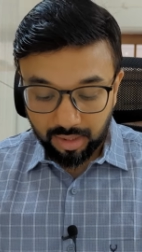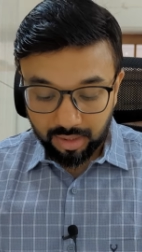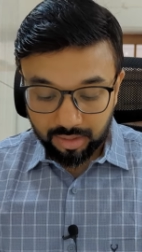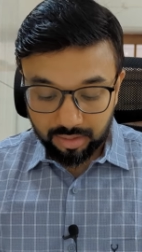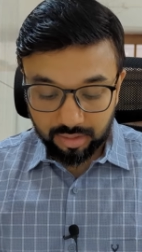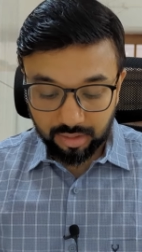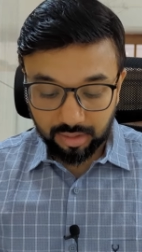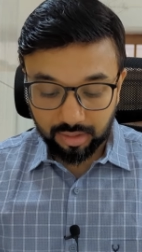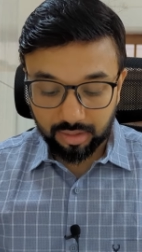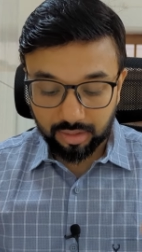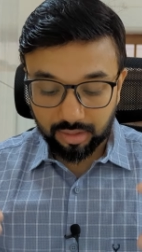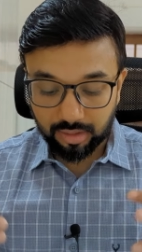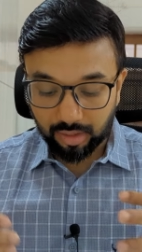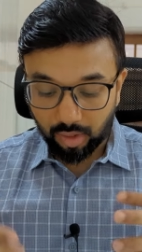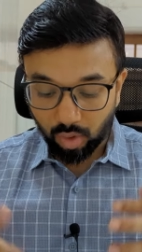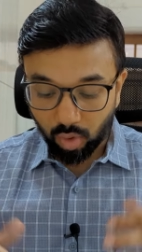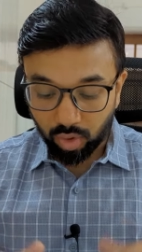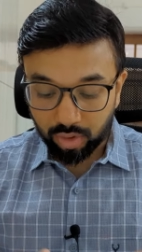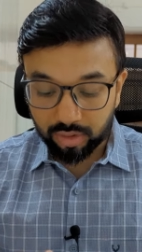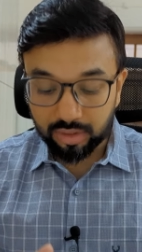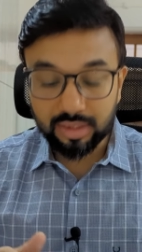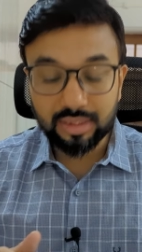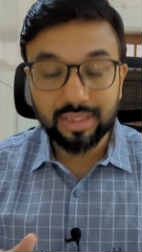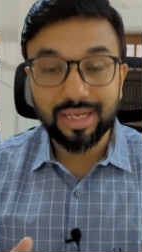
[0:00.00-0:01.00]
sir,
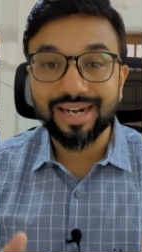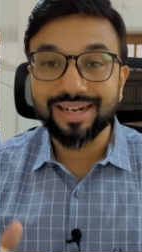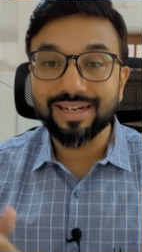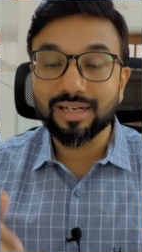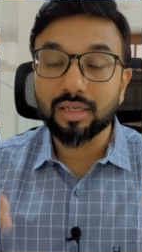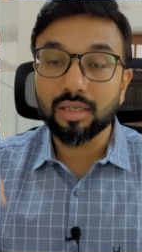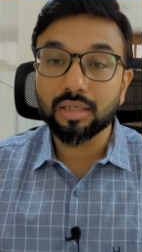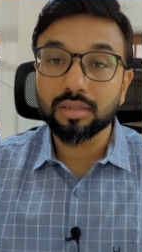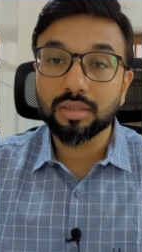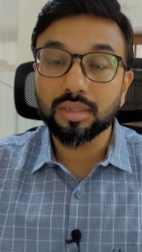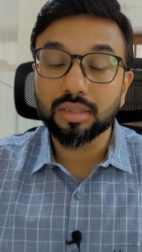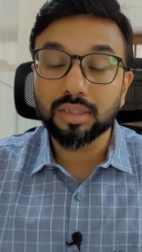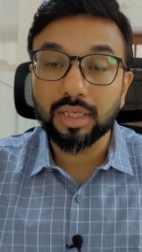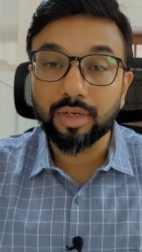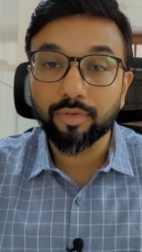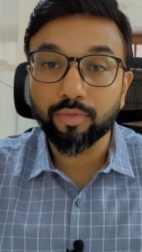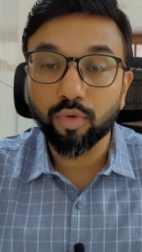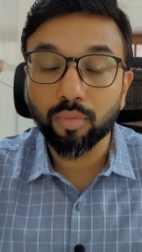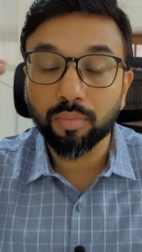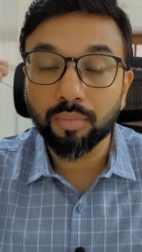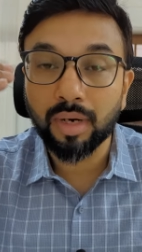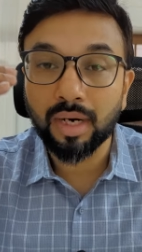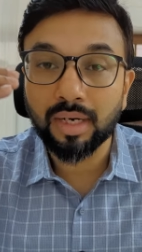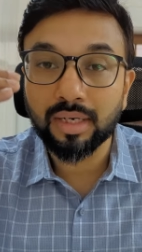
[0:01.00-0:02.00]
all these articles are there
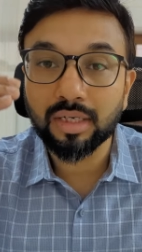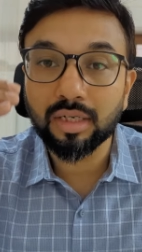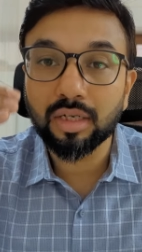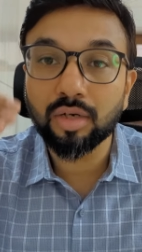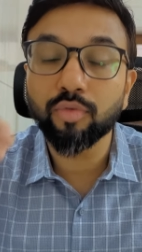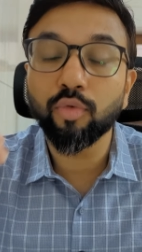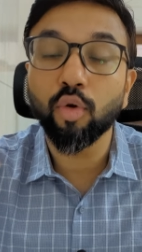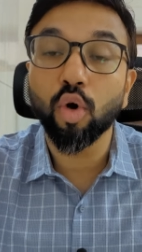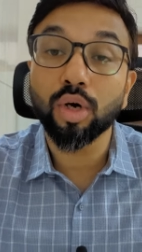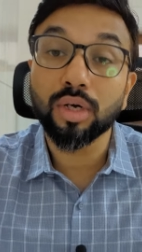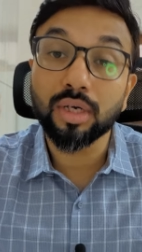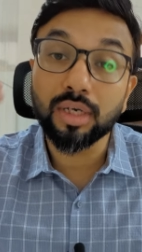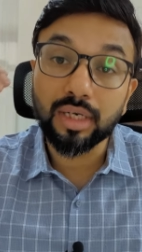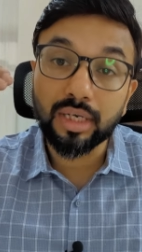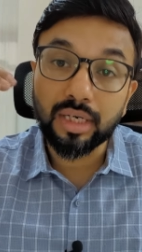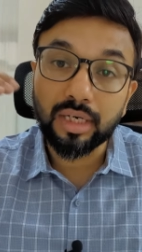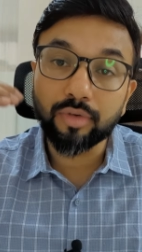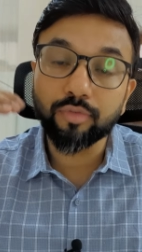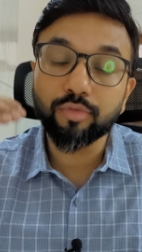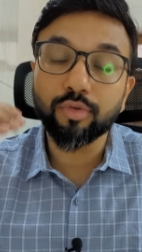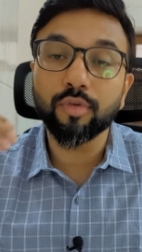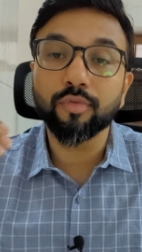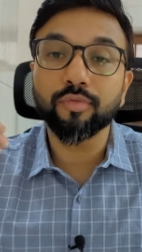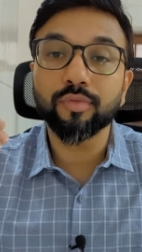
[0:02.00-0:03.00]
from article
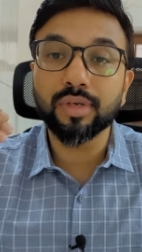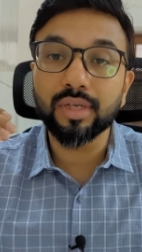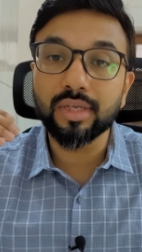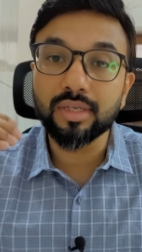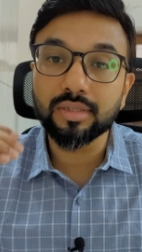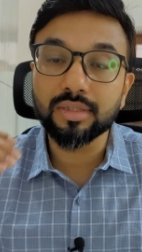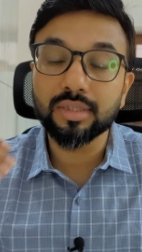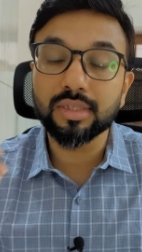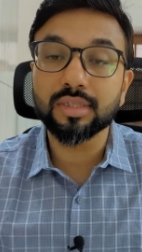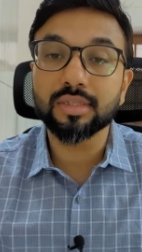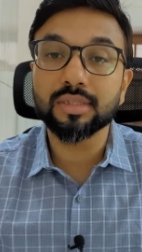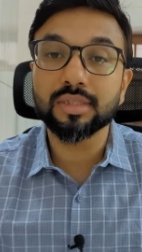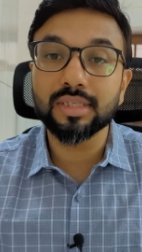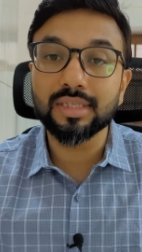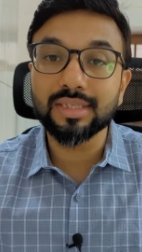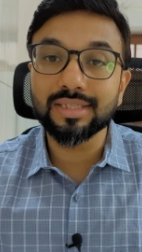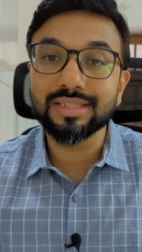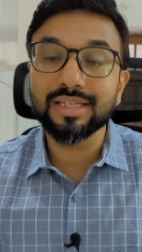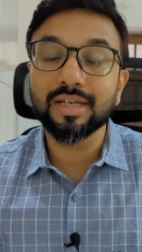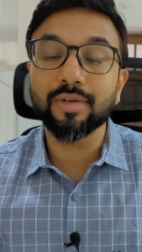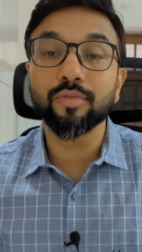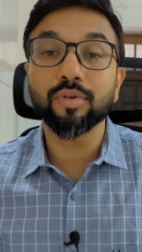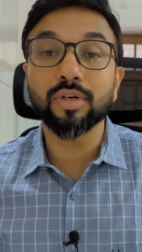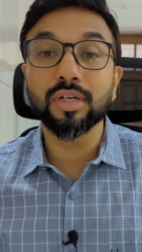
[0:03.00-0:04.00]
14, 15, 16,
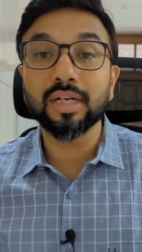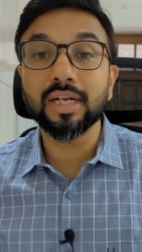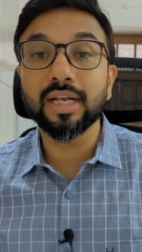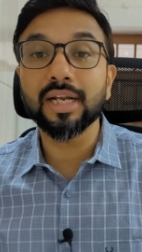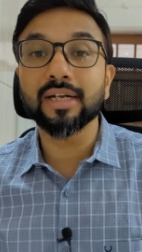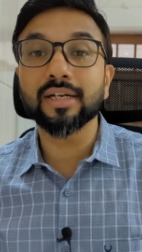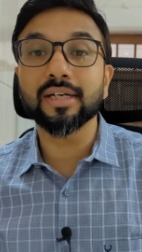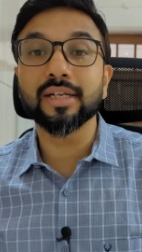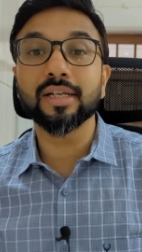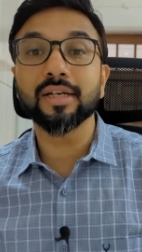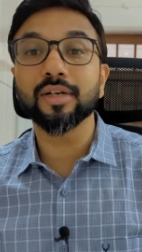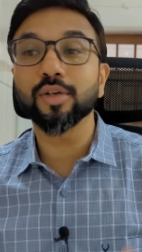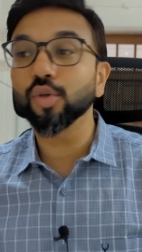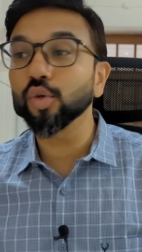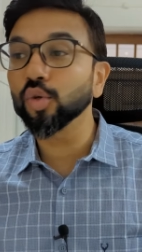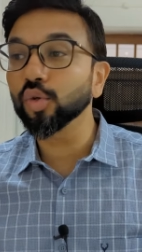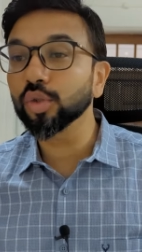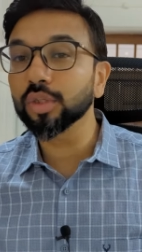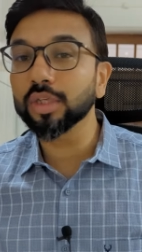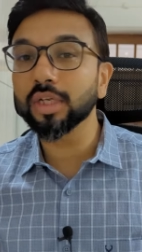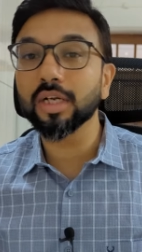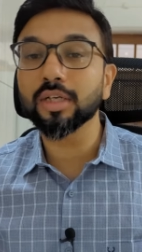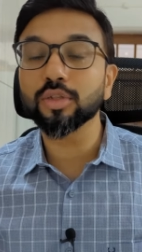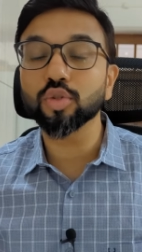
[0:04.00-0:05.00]
17, 18, you know,
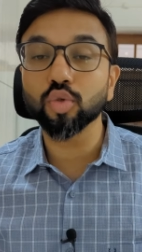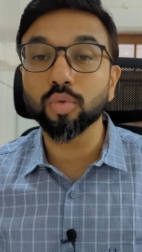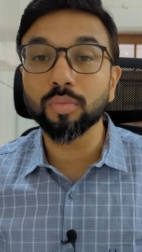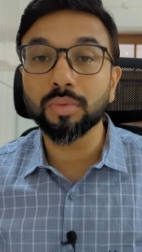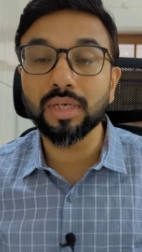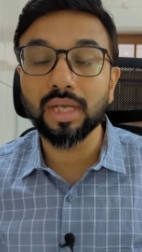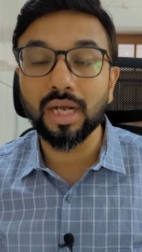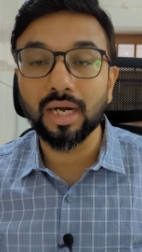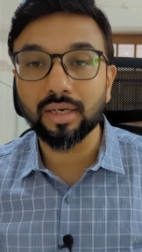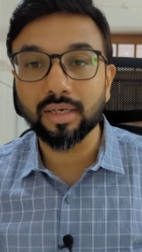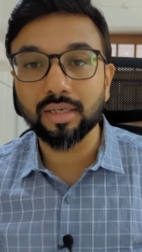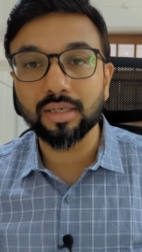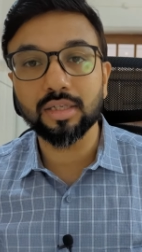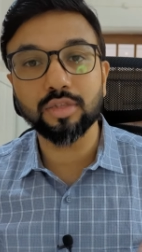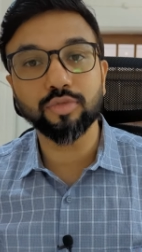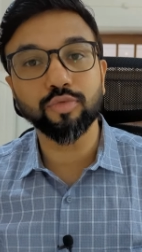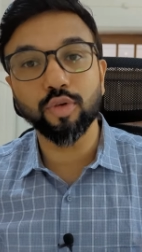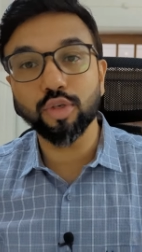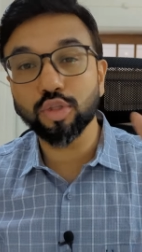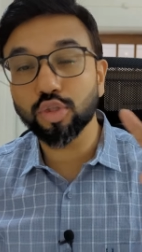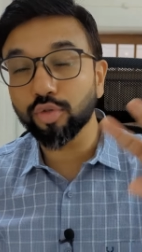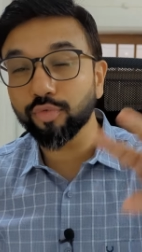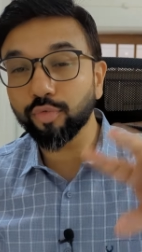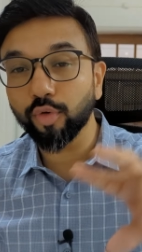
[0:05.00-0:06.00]
there are so many articles.
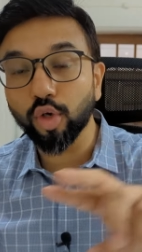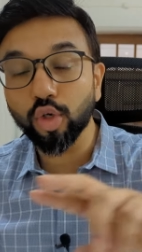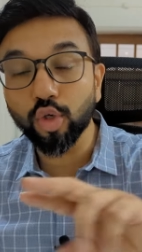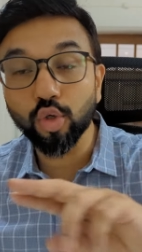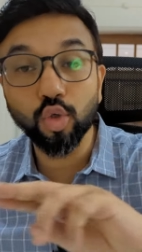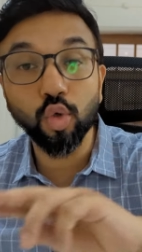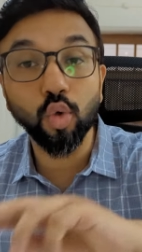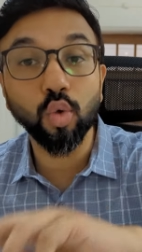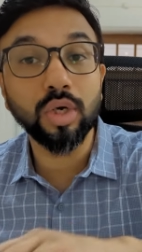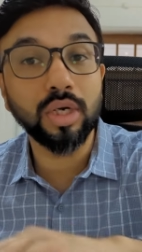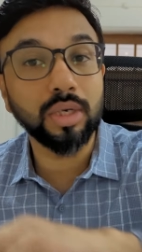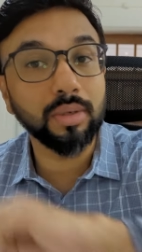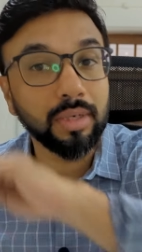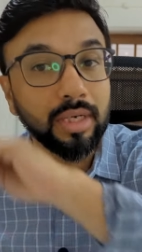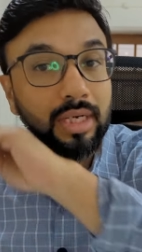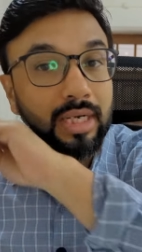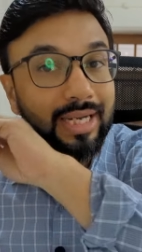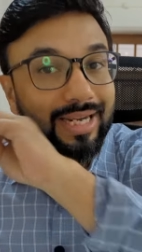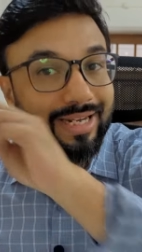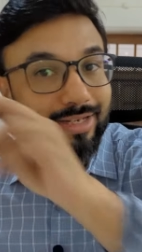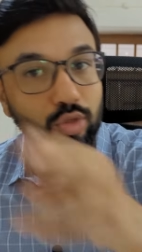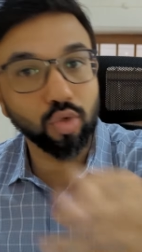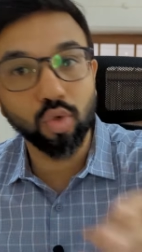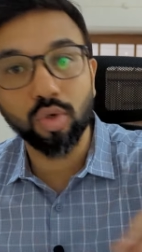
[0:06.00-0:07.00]
First of all, you don't
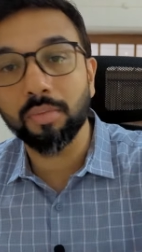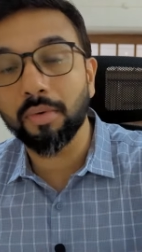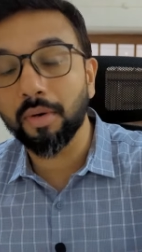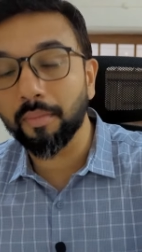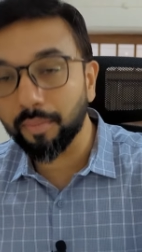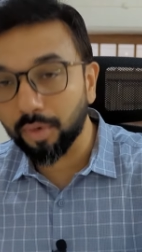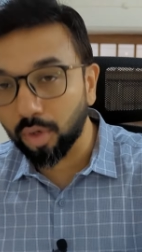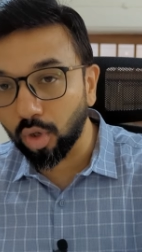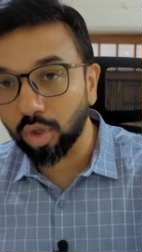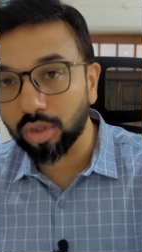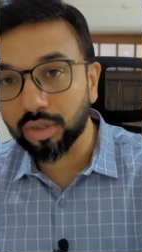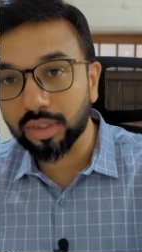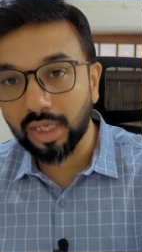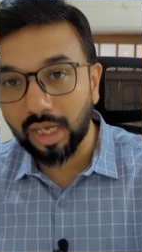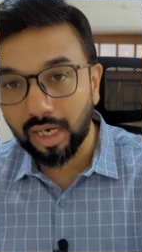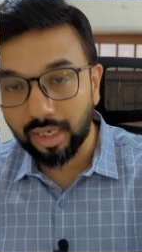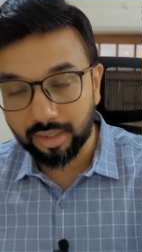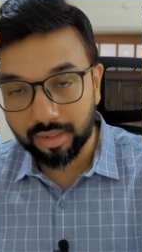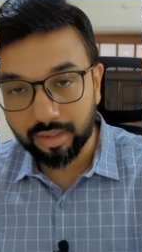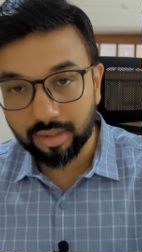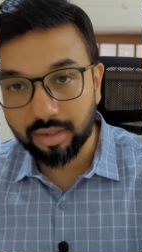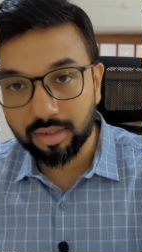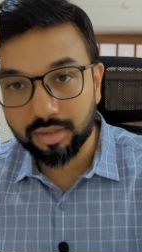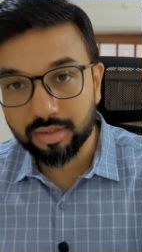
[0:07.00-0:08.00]
need to remember all the
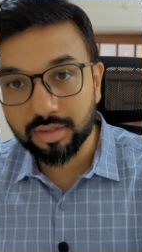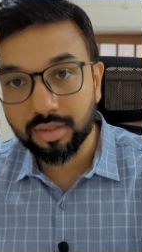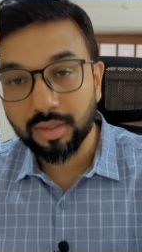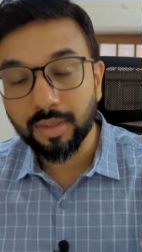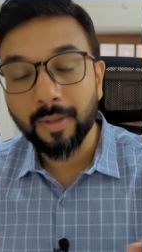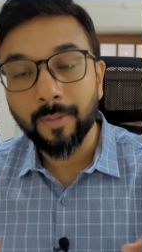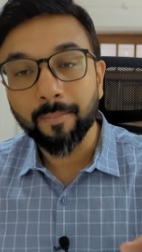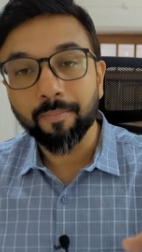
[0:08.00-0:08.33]
articles.